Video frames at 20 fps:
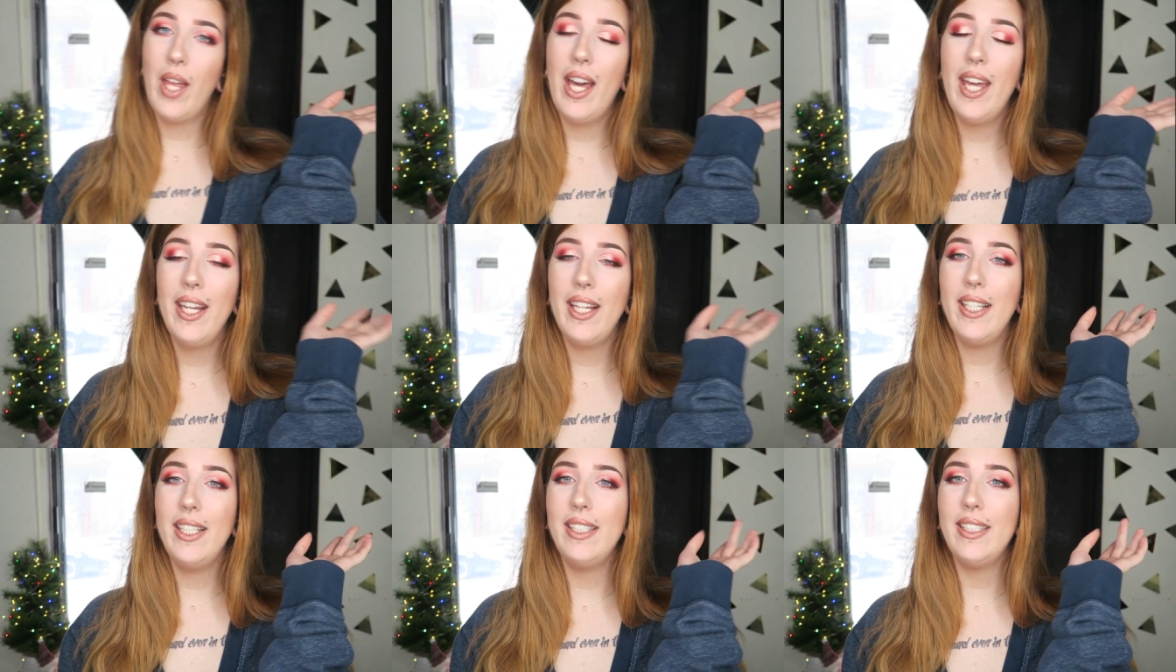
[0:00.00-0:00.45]

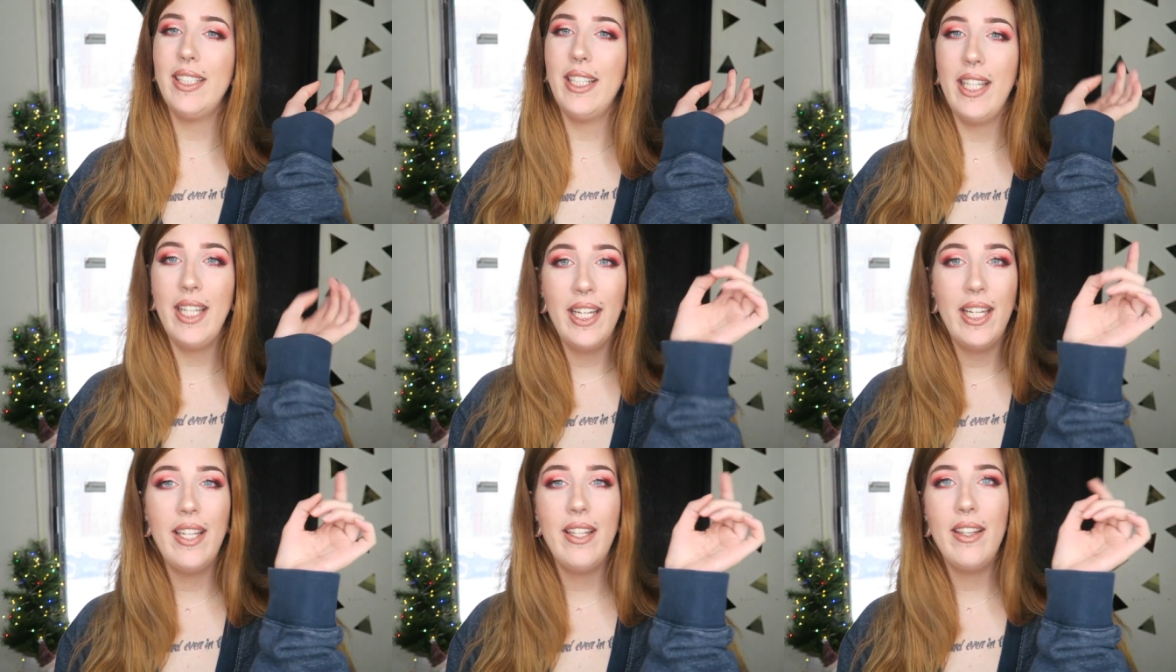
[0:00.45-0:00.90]
that is
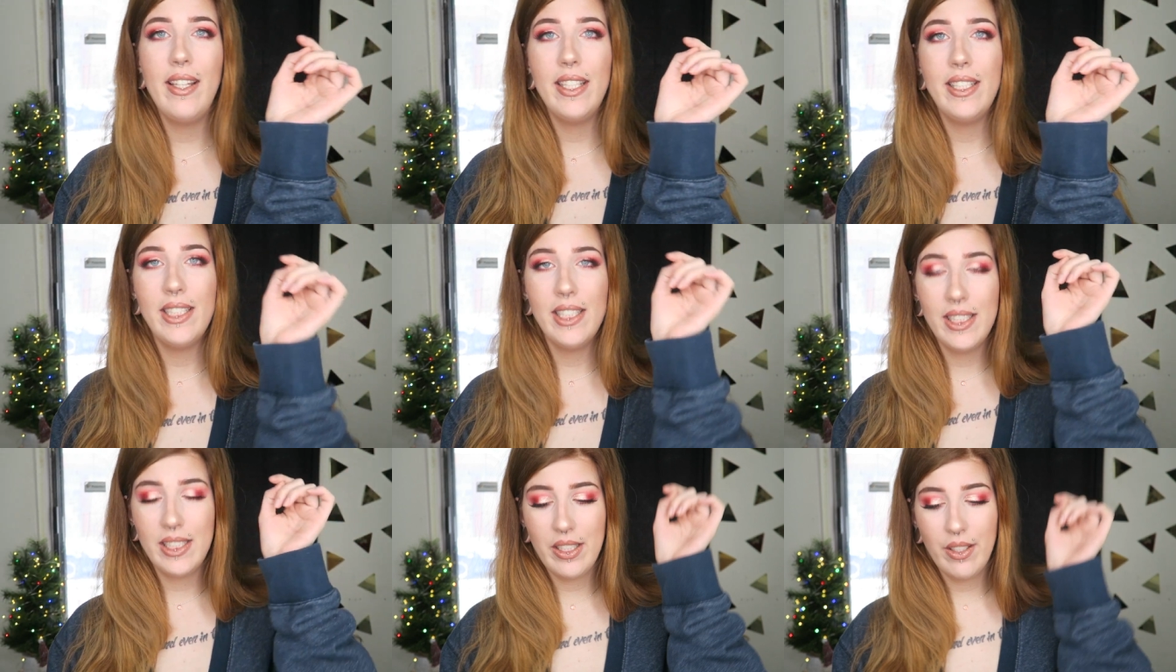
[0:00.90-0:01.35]
it.
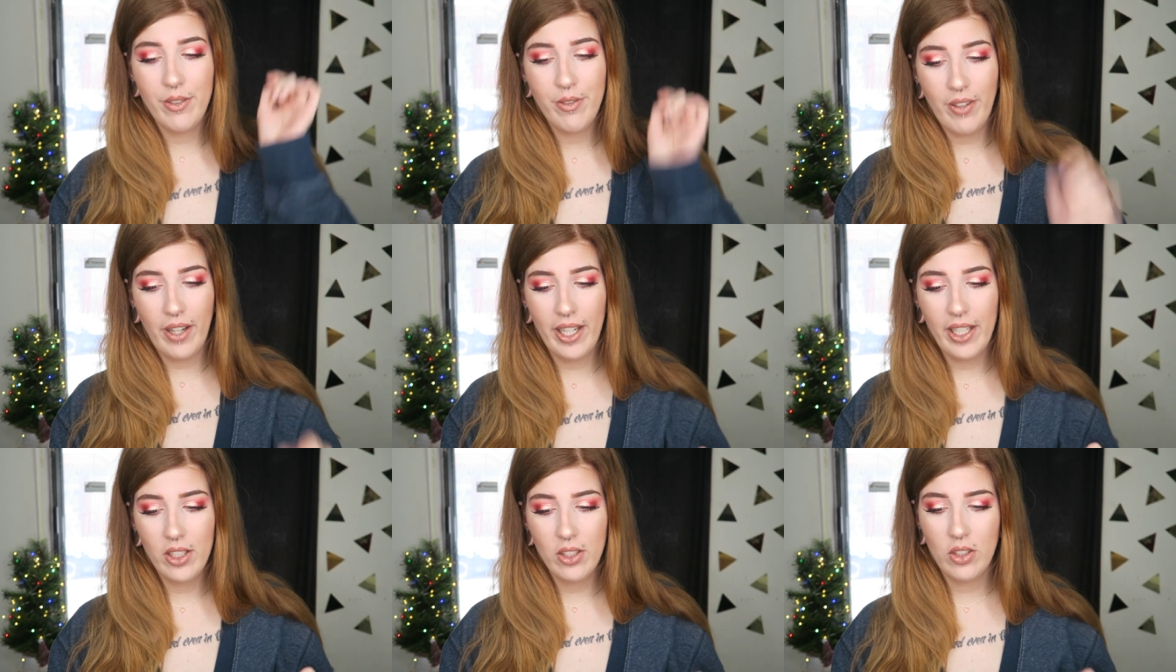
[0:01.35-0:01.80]
This is the
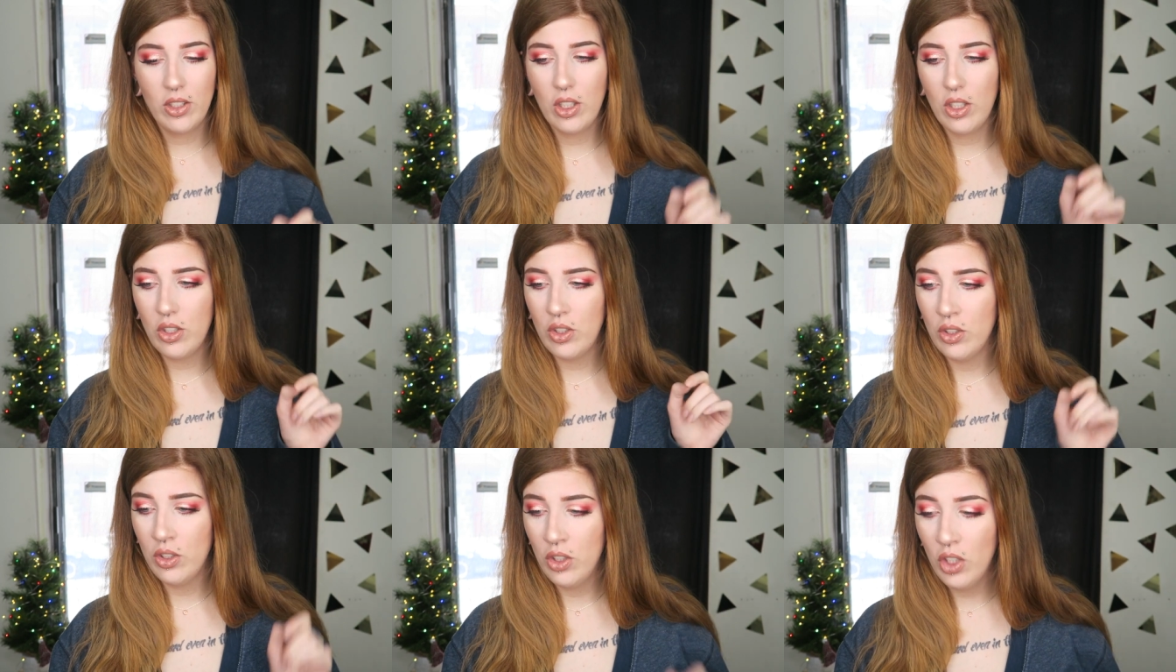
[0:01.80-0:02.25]
final
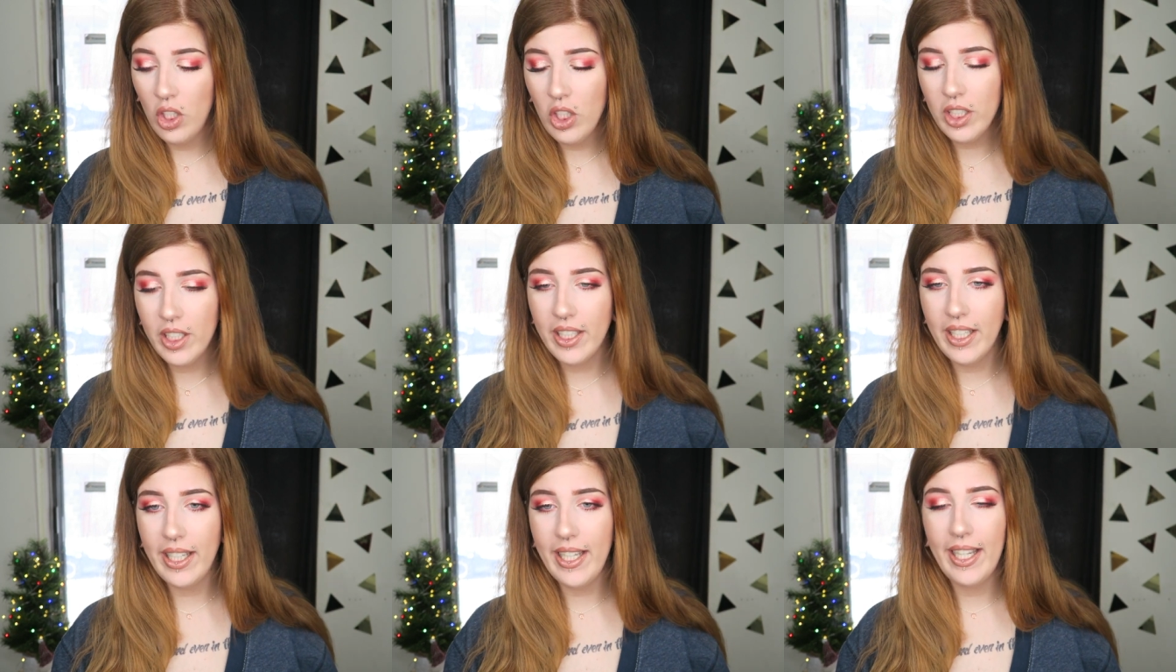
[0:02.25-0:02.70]

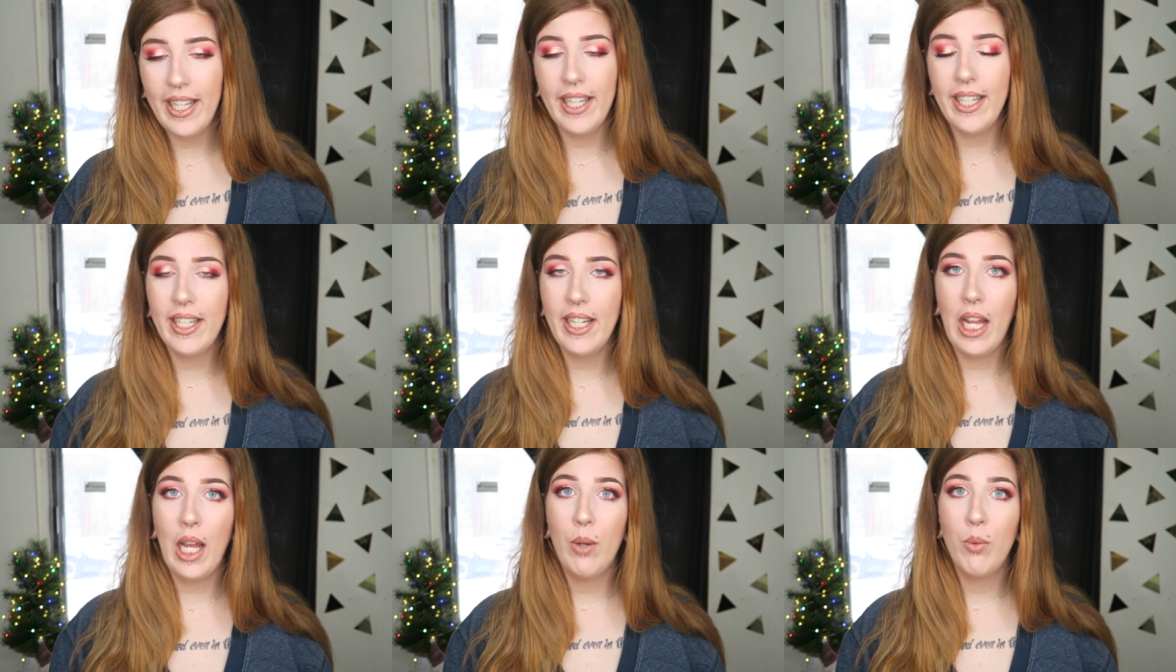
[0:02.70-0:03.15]
look
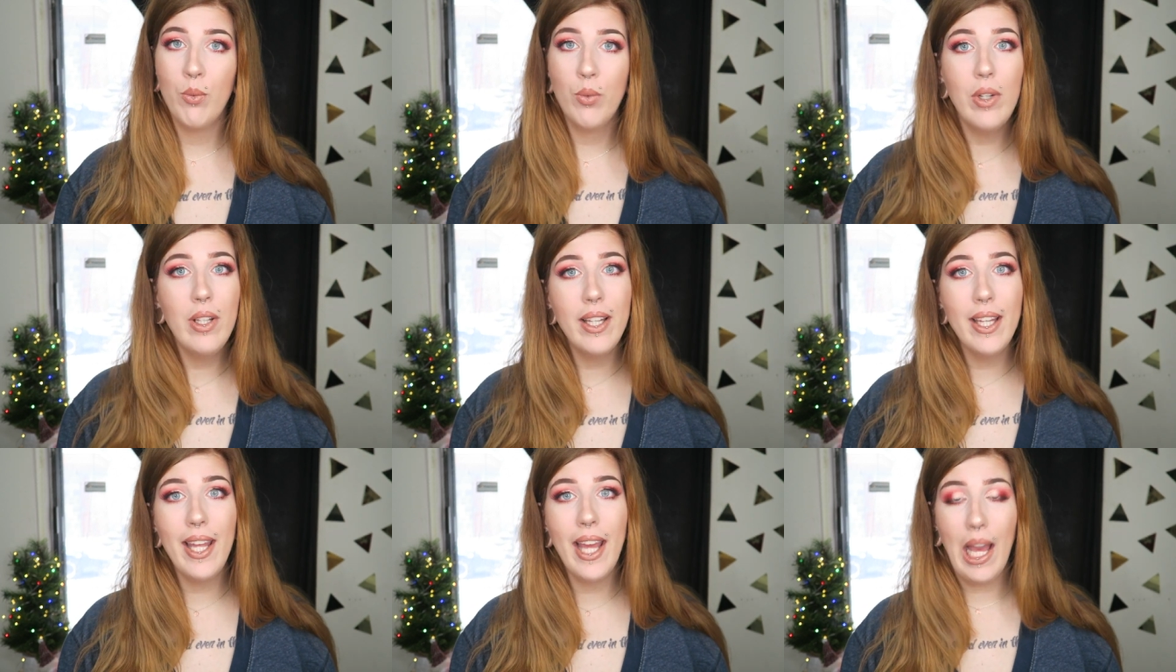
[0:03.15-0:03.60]
and I'm
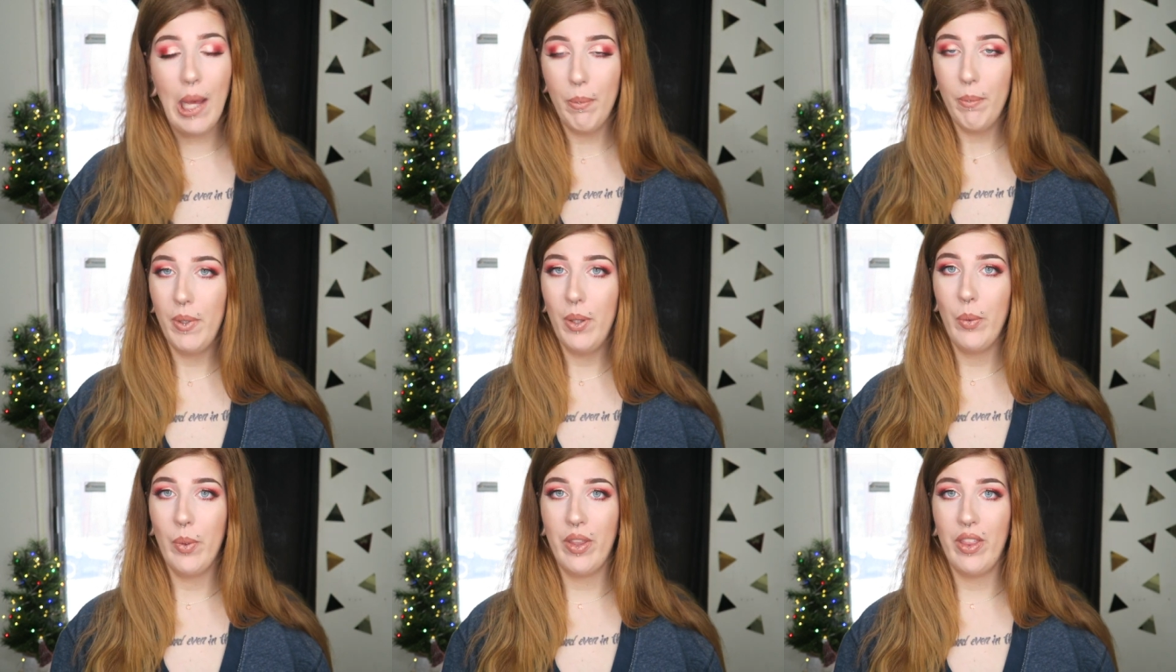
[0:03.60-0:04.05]
really
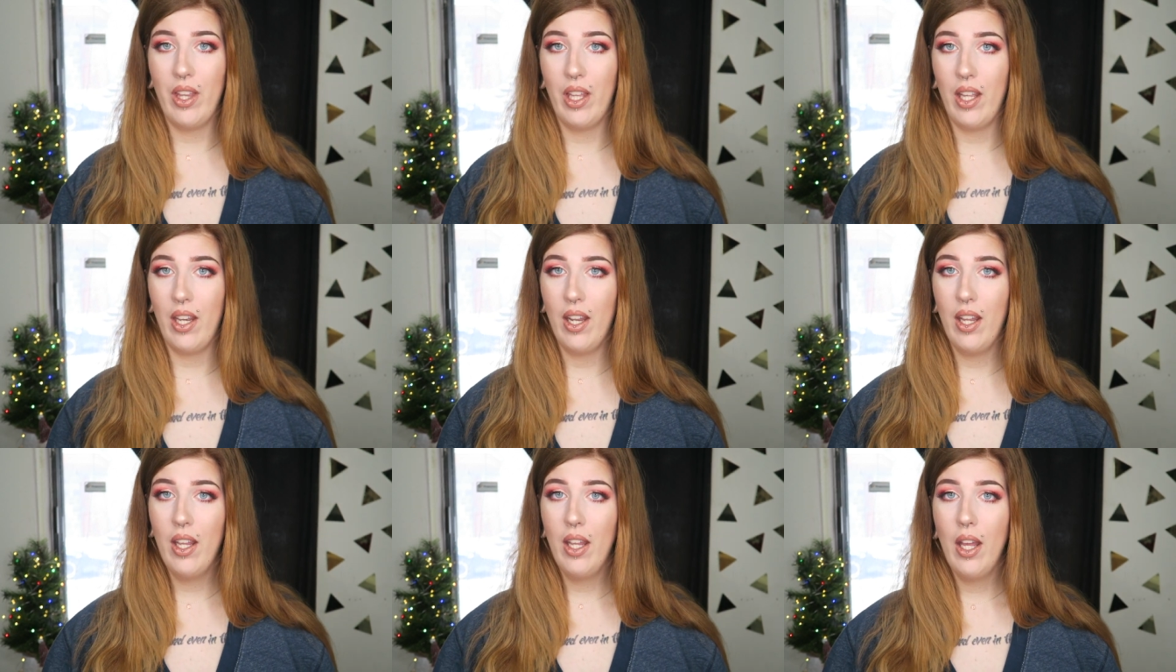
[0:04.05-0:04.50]
happy with
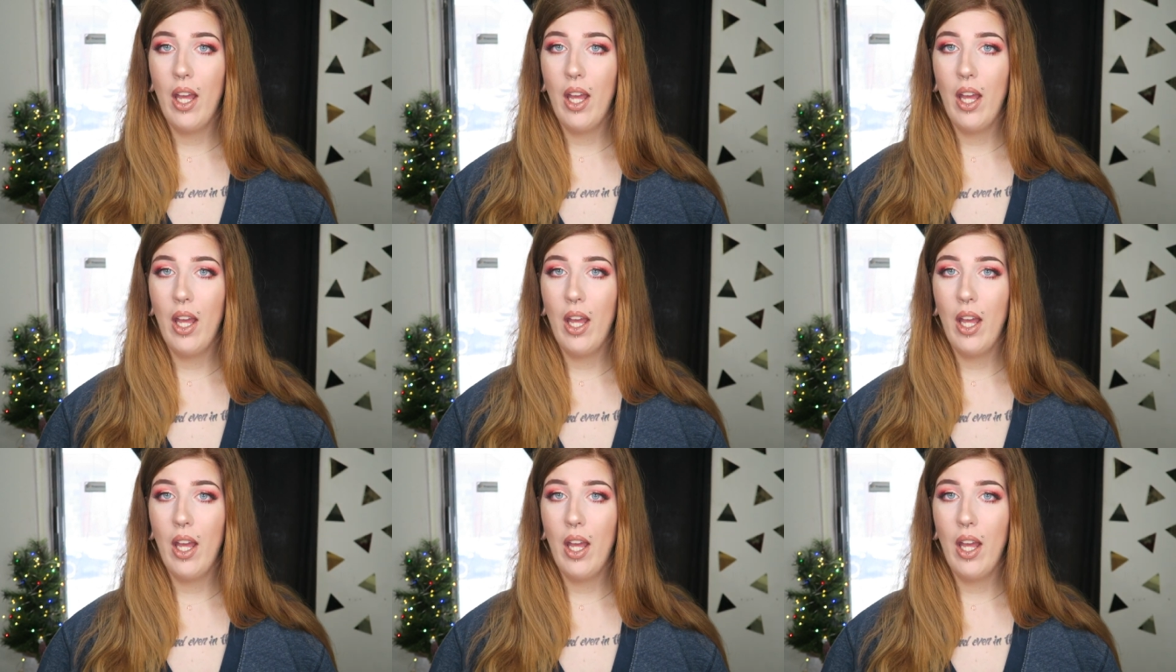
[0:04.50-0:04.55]
it.